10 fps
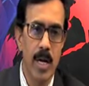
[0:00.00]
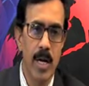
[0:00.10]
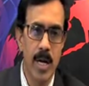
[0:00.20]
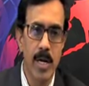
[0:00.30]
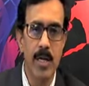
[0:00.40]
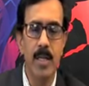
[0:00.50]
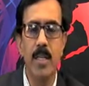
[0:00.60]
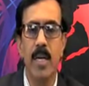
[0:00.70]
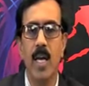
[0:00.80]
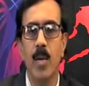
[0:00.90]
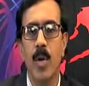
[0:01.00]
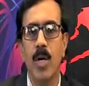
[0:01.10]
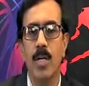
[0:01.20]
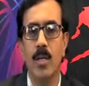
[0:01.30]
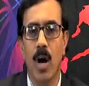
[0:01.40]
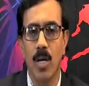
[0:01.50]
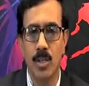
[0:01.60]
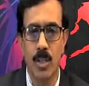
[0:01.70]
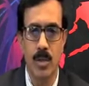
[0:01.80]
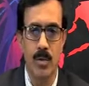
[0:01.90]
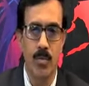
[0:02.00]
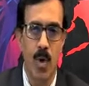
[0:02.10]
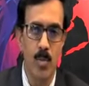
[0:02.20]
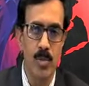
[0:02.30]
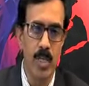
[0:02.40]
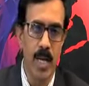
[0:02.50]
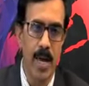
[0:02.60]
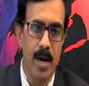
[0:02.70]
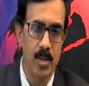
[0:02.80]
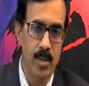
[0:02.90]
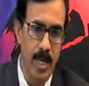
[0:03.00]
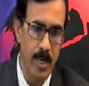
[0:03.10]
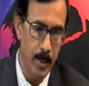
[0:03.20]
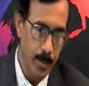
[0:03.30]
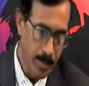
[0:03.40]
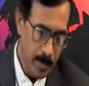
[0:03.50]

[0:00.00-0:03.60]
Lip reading: Heating the element in oxygen forms the dioxide.